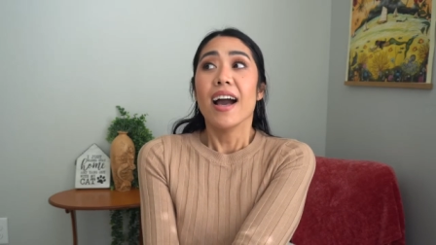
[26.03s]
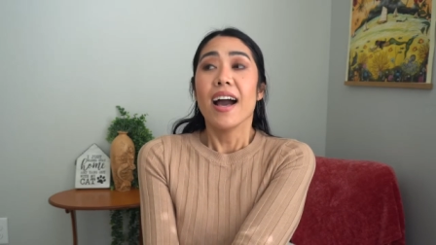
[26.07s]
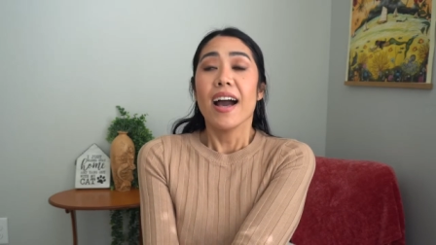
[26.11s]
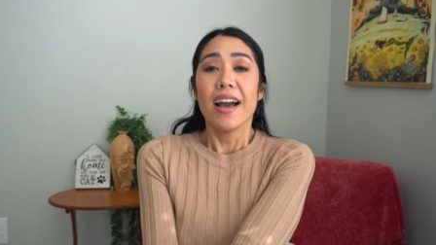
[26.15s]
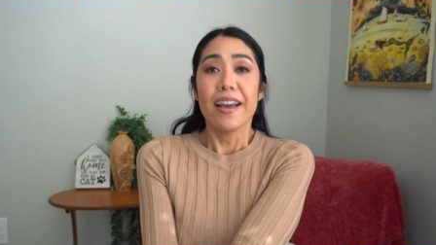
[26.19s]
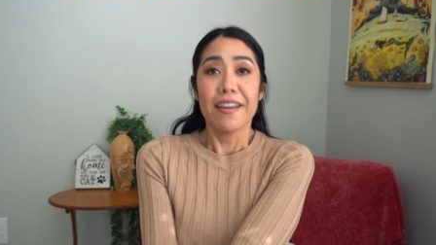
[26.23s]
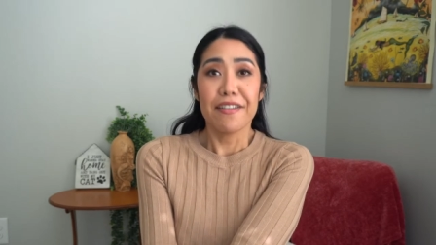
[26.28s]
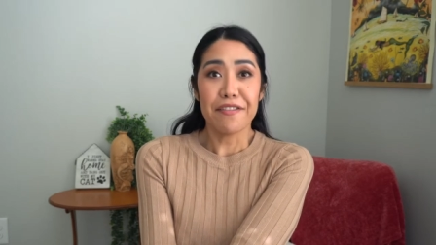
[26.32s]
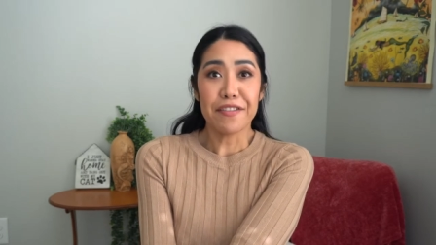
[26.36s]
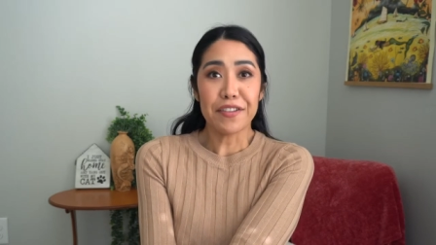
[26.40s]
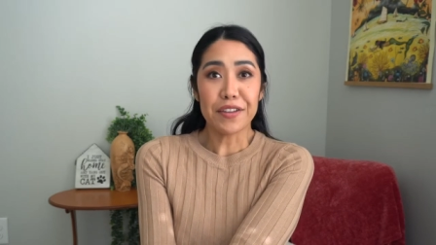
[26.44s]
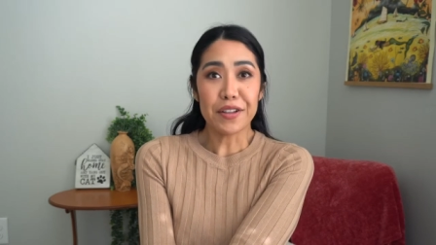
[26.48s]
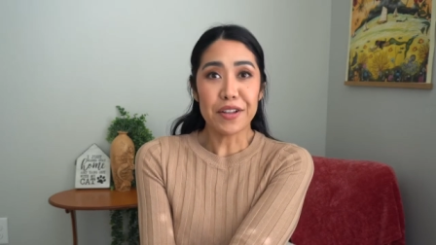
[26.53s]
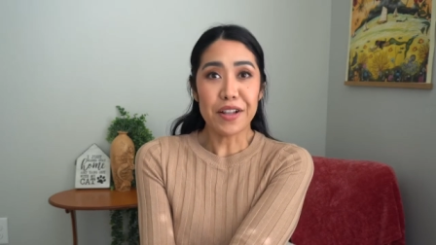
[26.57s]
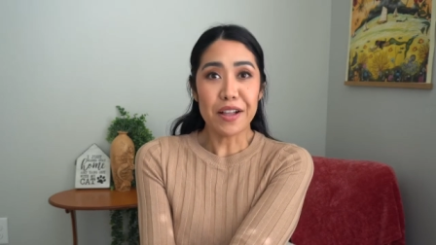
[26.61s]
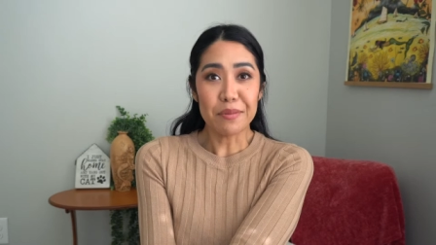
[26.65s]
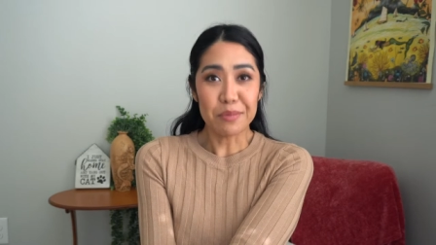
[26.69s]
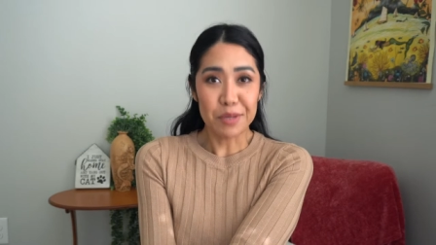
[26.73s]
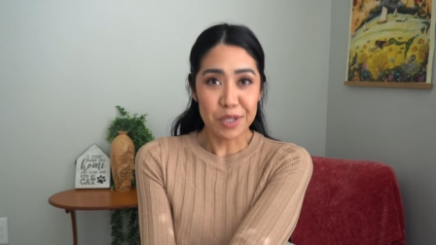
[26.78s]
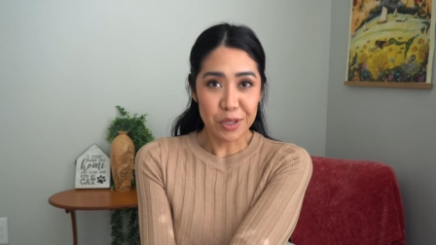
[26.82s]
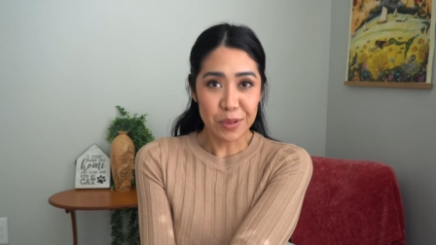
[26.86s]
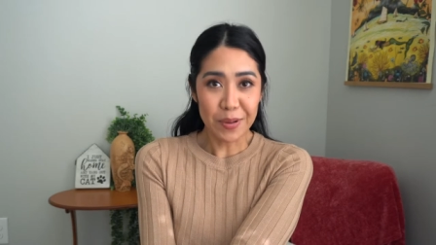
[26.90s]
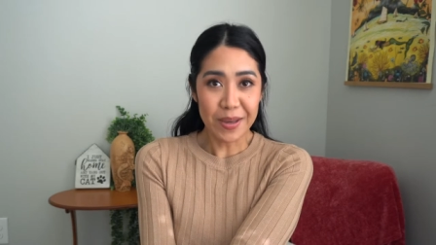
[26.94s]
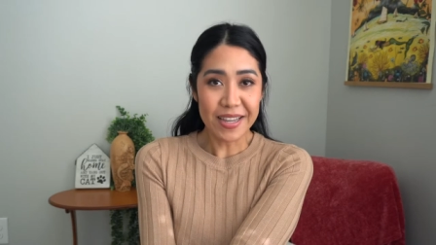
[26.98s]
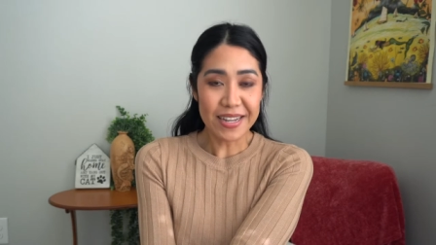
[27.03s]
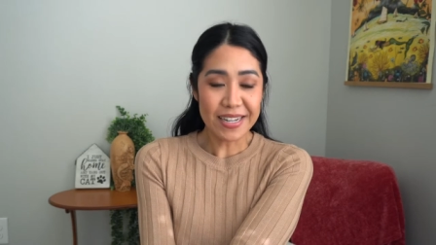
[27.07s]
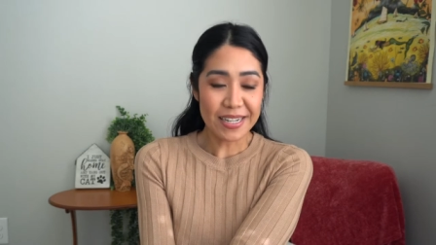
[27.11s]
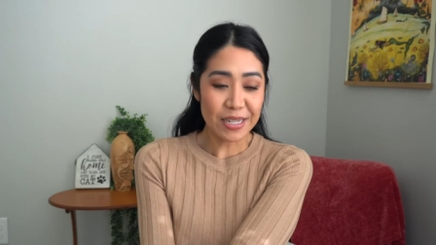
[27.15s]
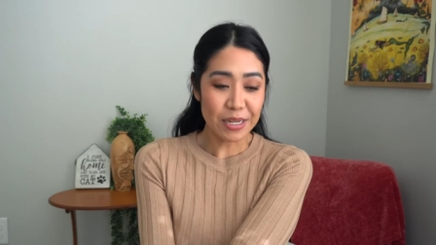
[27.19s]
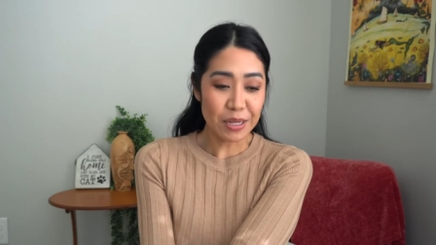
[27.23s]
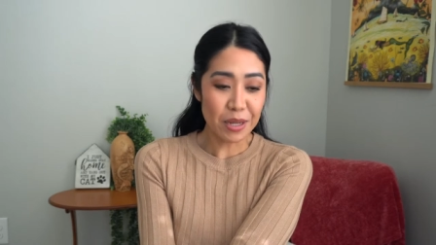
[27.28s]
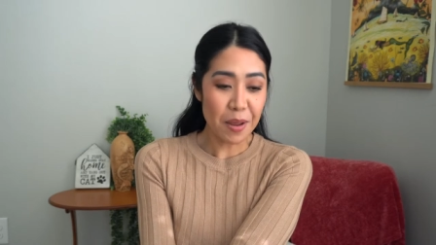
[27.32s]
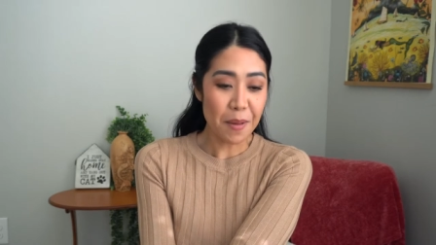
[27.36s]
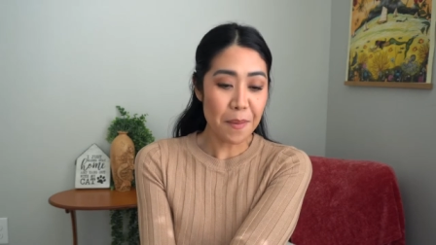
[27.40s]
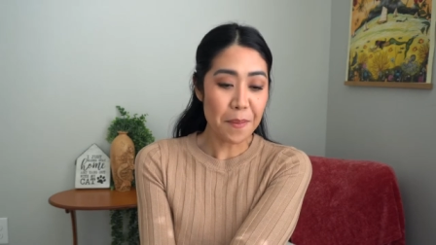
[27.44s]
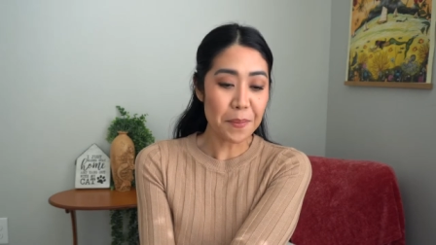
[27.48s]
I feel up to
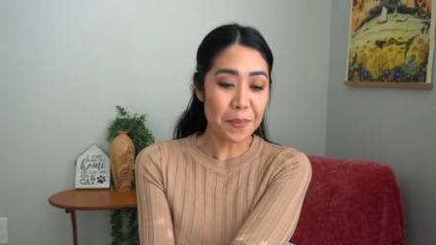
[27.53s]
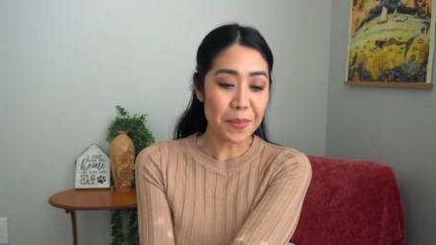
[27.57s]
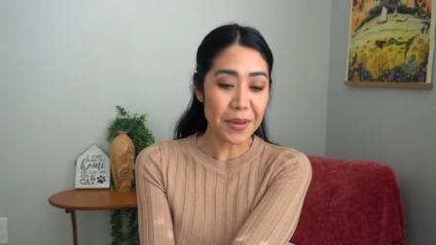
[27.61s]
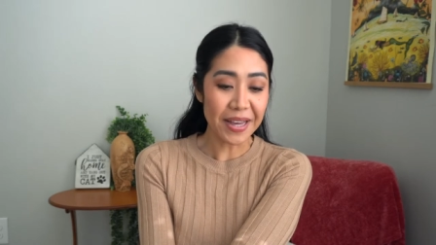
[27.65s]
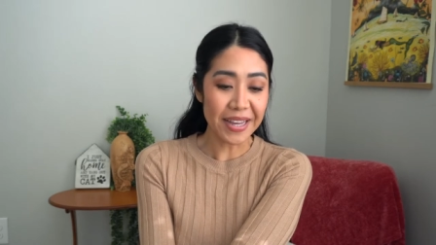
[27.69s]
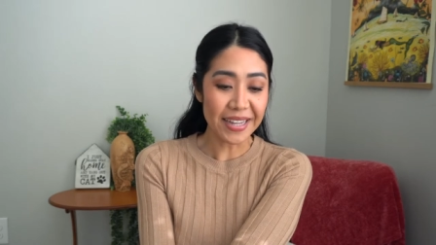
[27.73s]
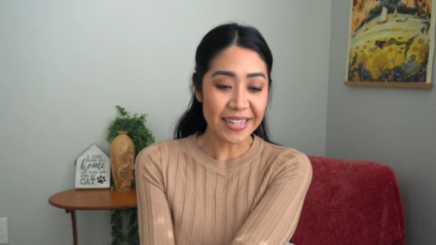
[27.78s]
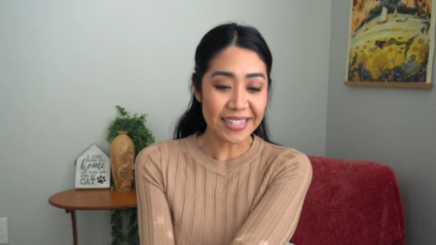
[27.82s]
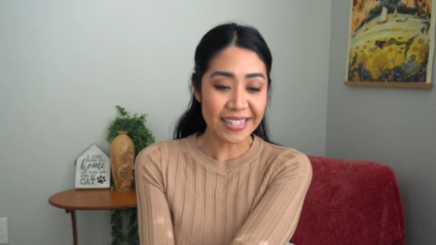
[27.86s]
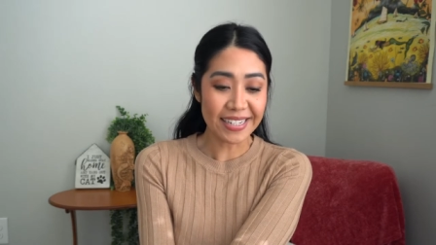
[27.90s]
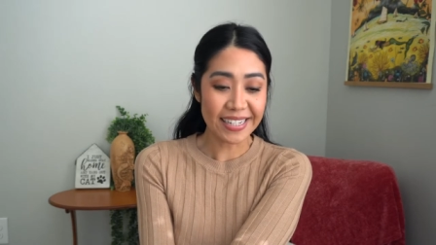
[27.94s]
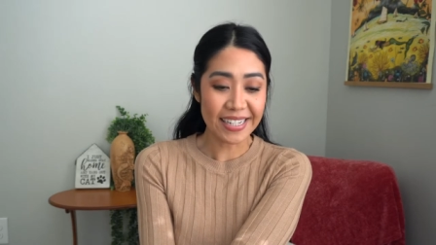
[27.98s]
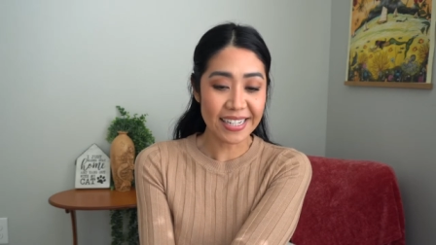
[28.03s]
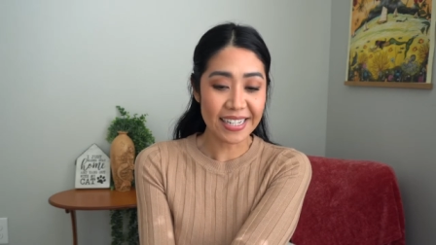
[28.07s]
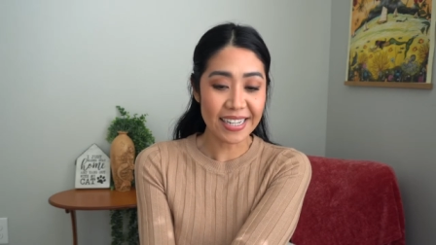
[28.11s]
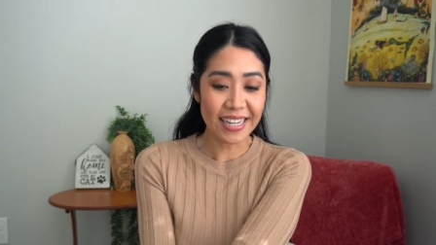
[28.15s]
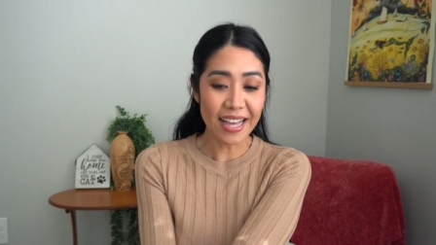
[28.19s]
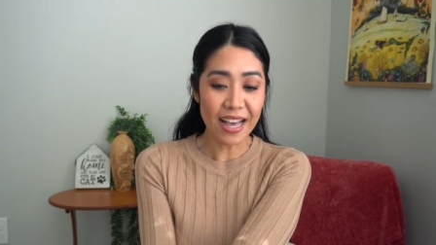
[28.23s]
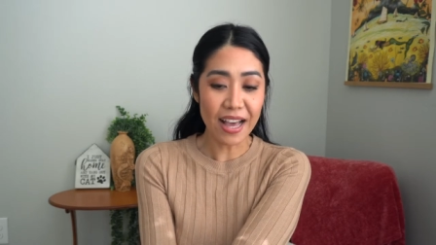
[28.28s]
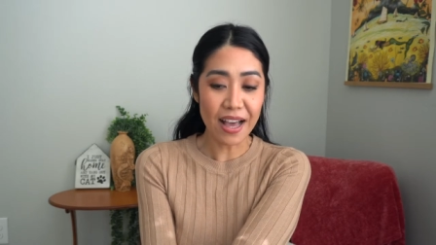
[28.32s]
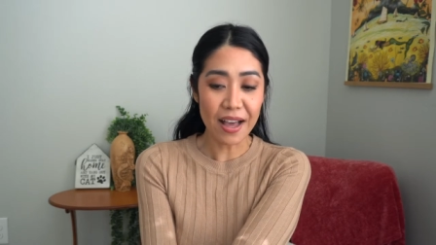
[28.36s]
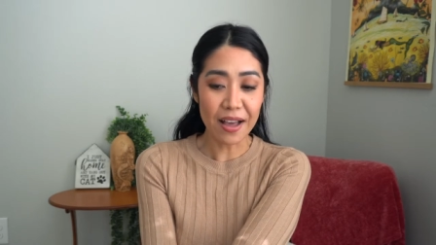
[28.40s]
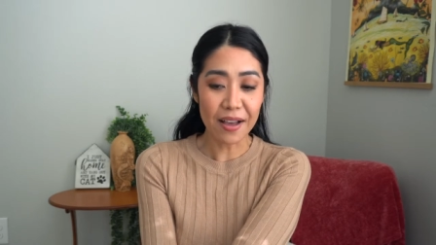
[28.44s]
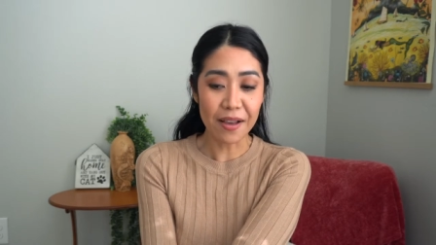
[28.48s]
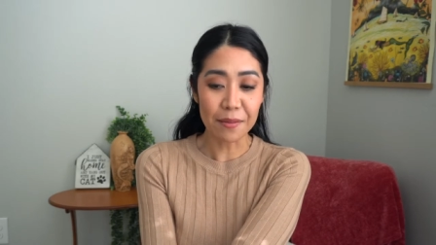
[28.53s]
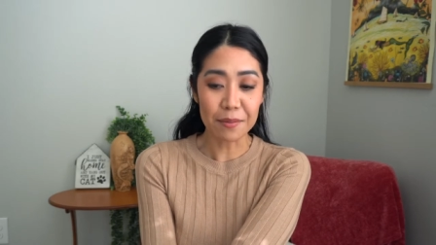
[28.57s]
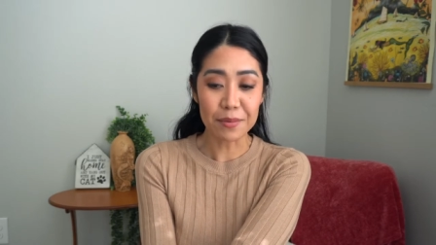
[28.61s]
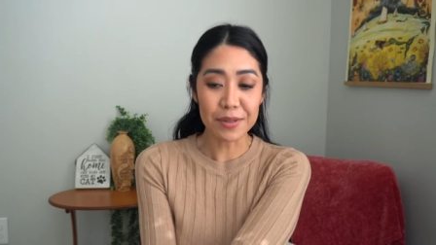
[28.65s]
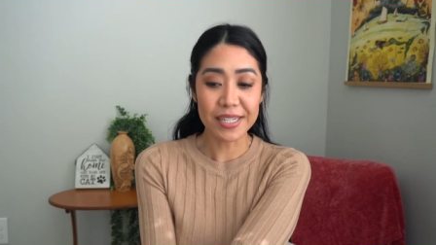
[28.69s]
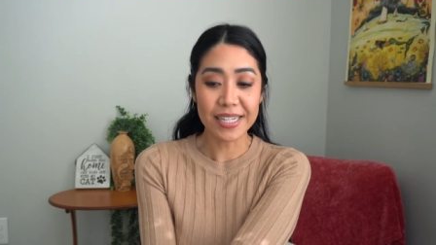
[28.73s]
it. But um,